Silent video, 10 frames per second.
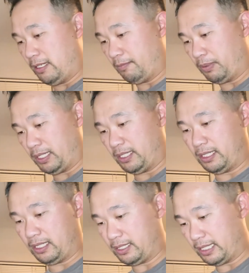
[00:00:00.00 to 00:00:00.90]

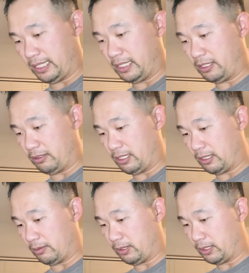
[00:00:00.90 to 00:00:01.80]
PIN sign-in no
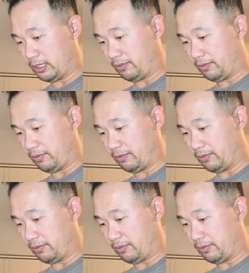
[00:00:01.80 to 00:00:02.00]
longer works.